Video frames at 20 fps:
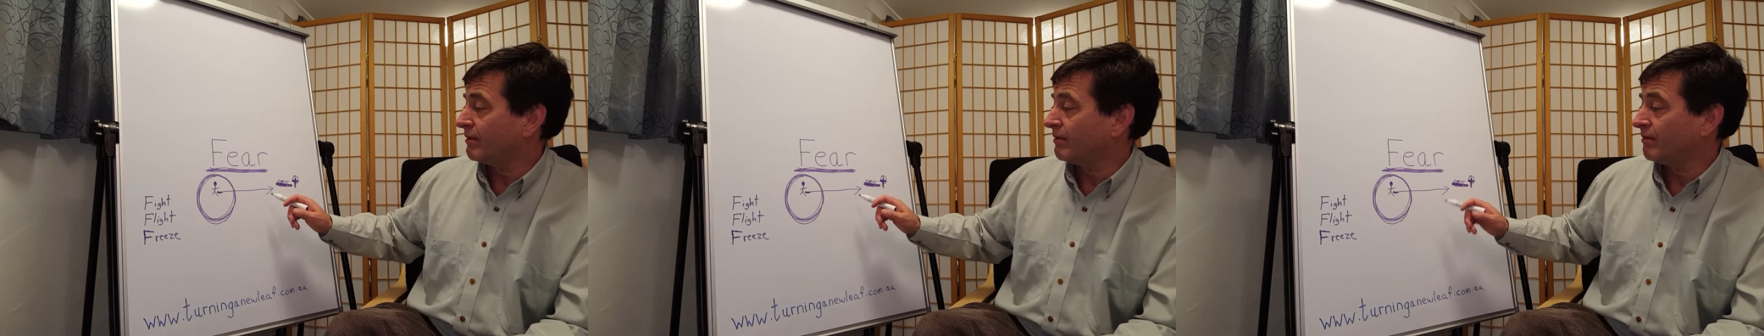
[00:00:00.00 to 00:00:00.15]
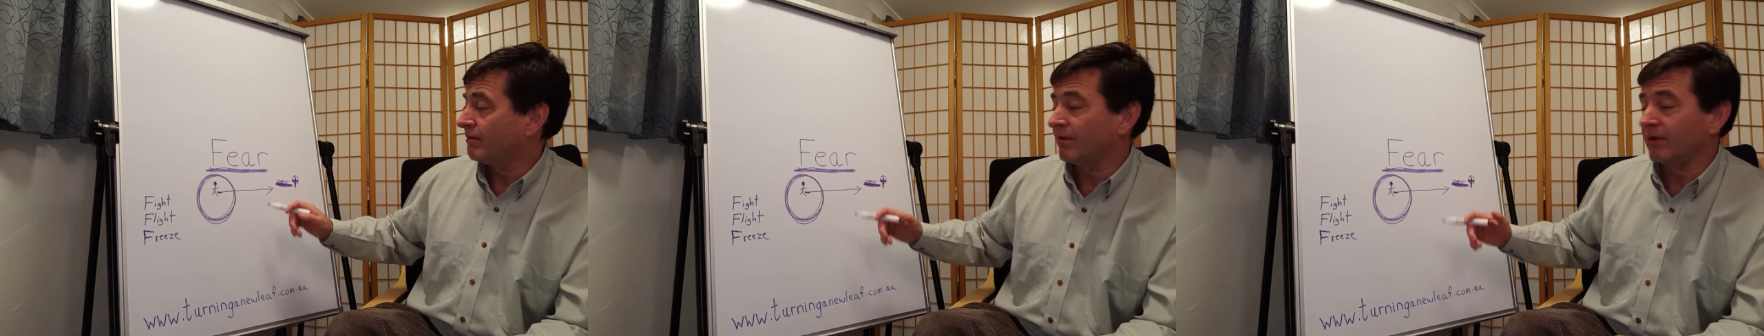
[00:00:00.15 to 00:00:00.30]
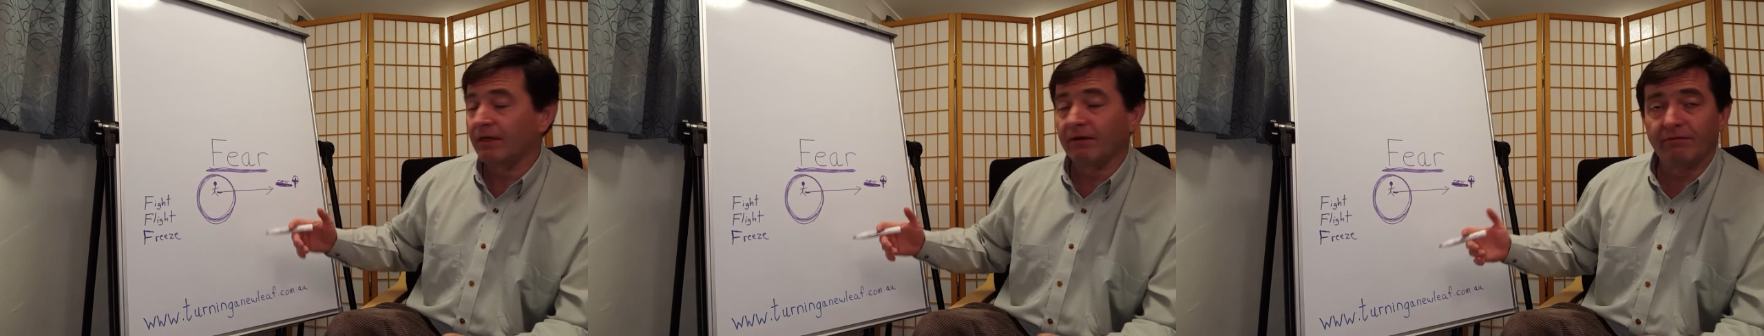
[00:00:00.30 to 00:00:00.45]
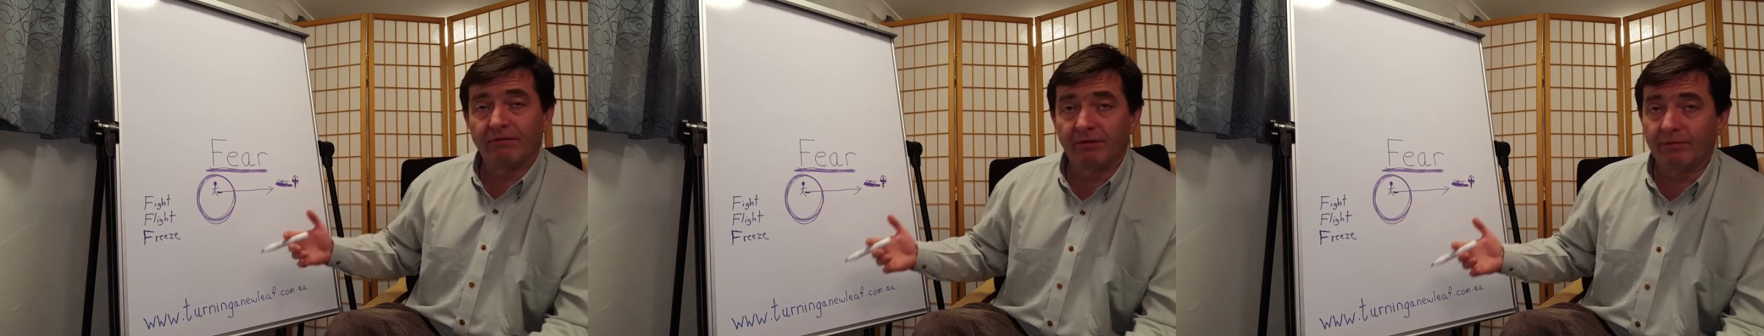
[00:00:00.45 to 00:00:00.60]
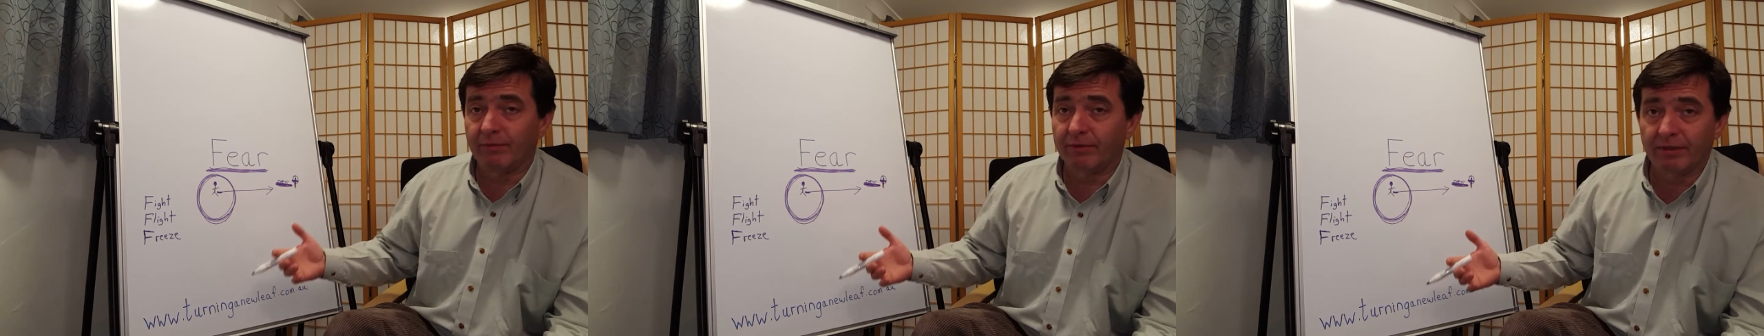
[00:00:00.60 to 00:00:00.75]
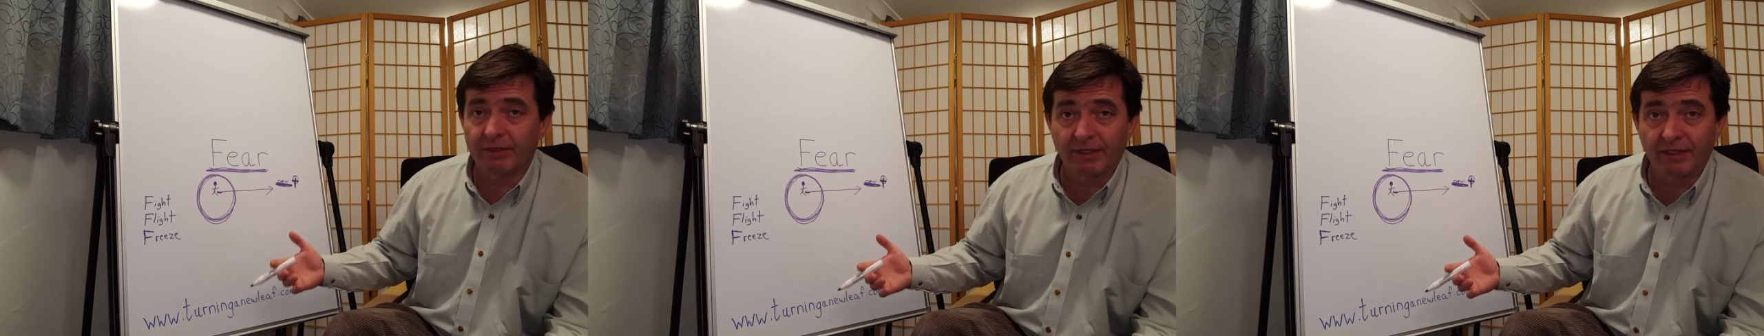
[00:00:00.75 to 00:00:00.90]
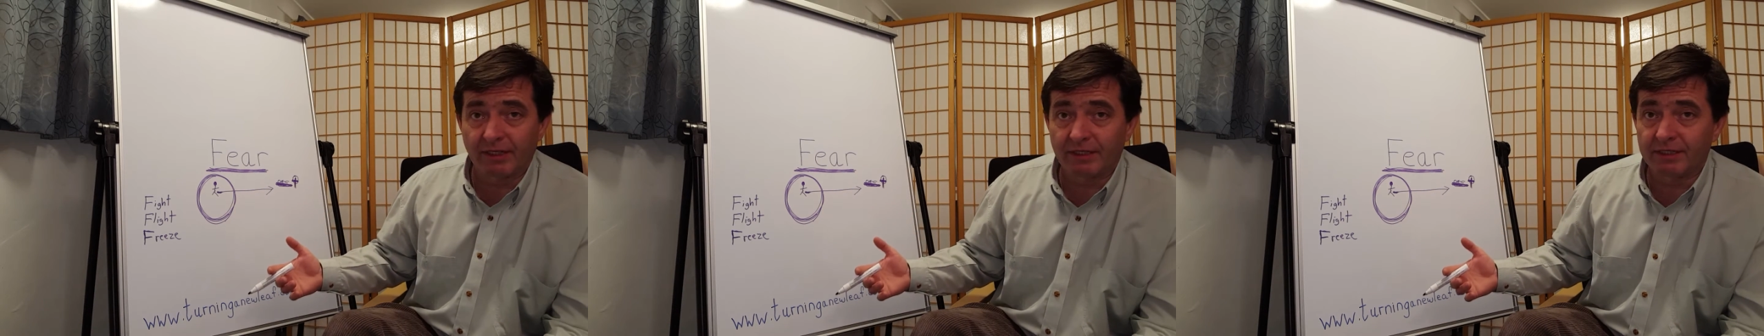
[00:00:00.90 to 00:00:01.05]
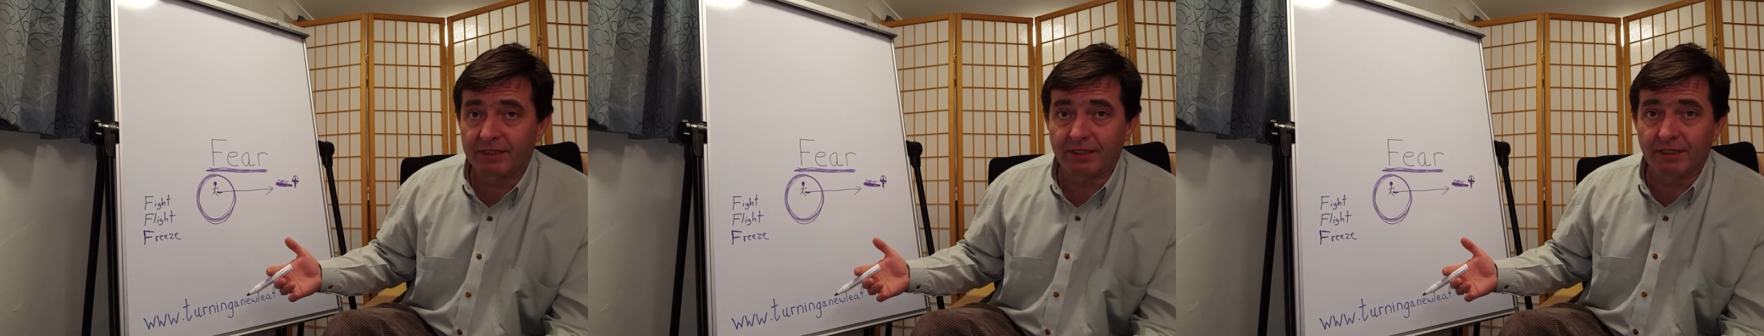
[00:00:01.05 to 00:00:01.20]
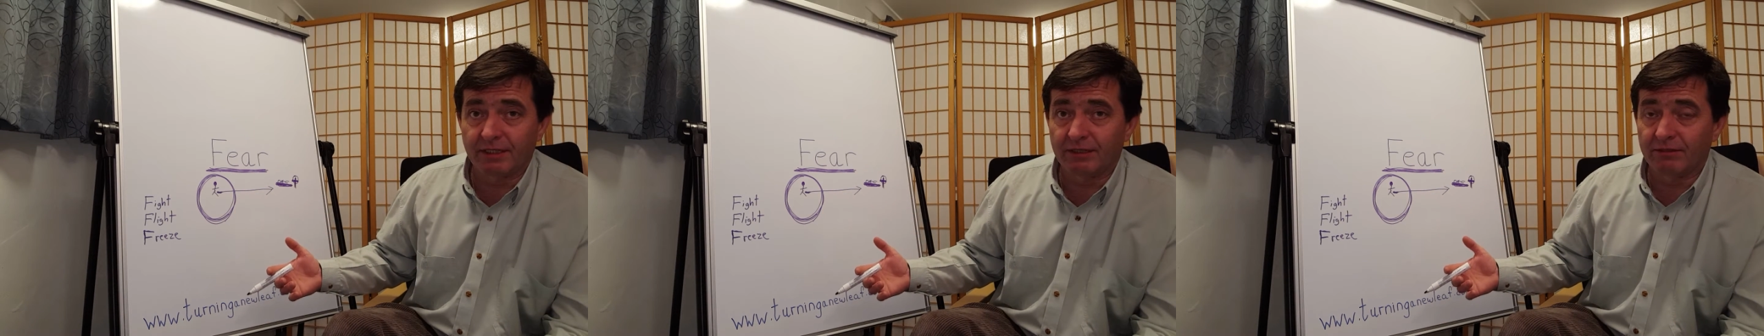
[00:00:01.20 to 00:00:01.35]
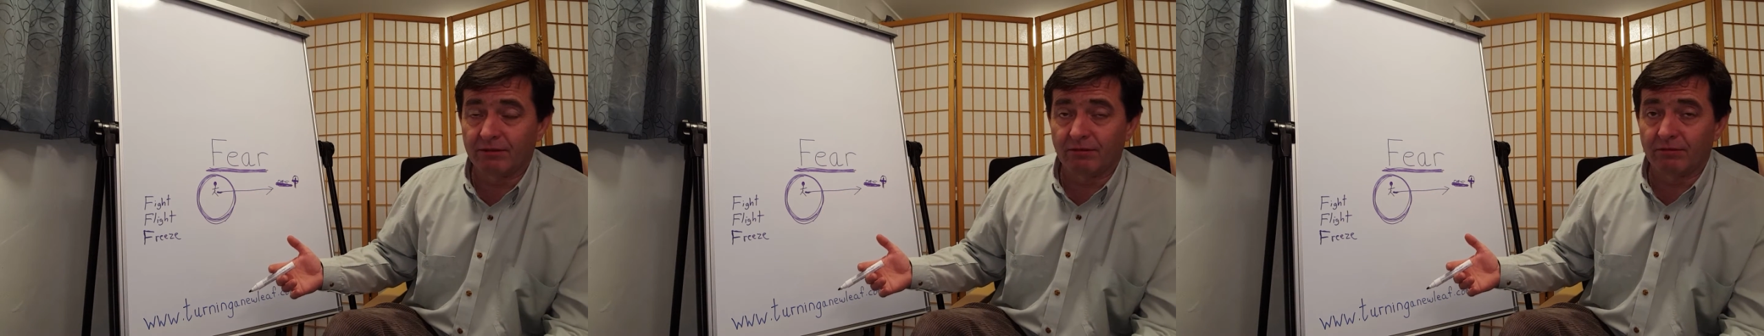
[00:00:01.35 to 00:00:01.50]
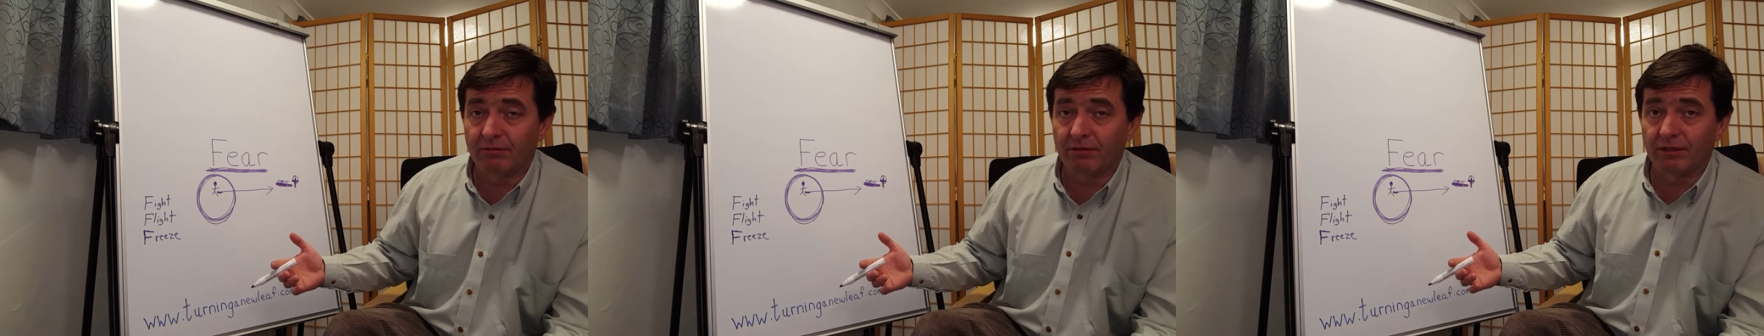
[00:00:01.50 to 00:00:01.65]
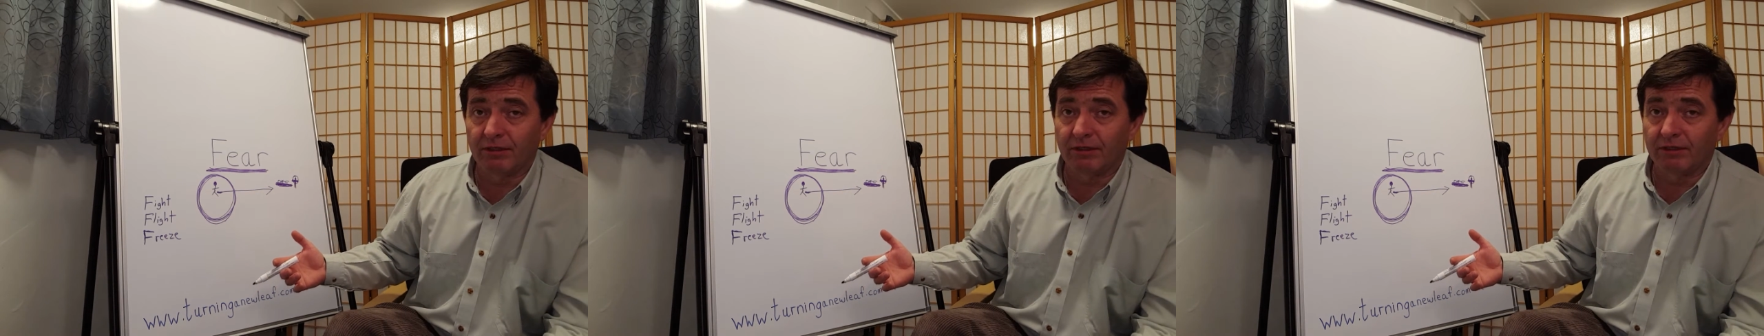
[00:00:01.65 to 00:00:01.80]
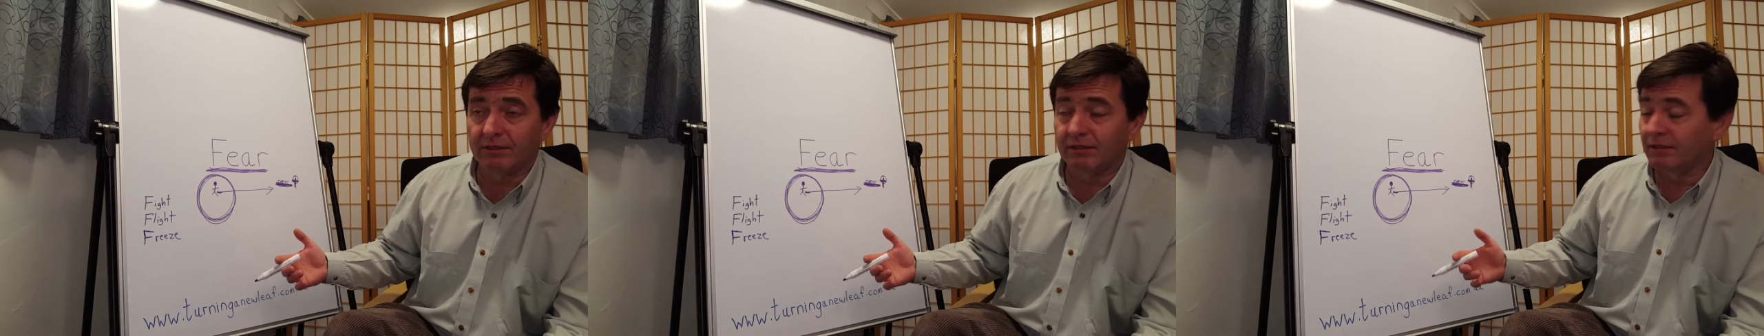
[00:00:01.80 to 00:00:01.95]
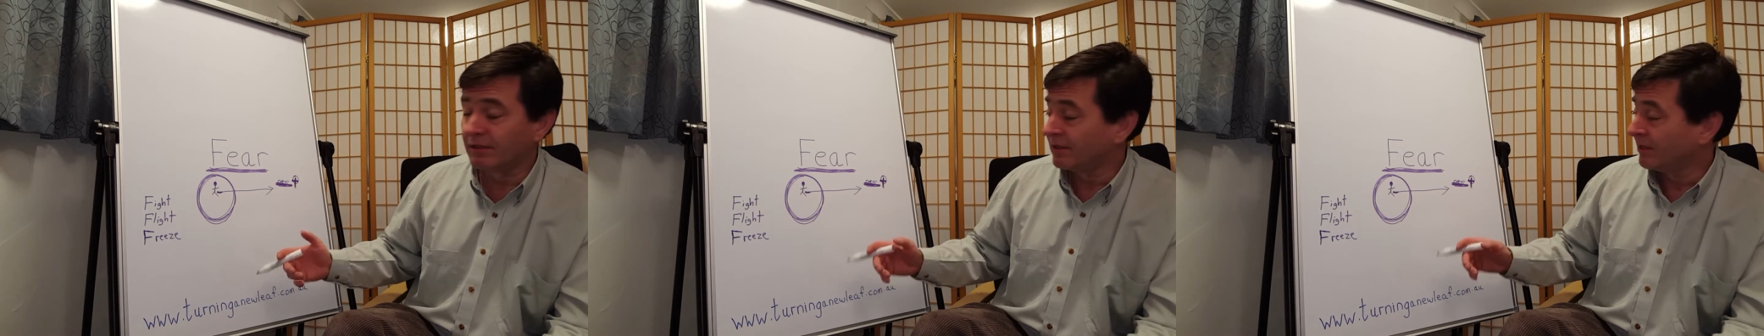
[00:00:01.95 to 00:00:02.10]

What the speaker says: Well, everybody that's in your world.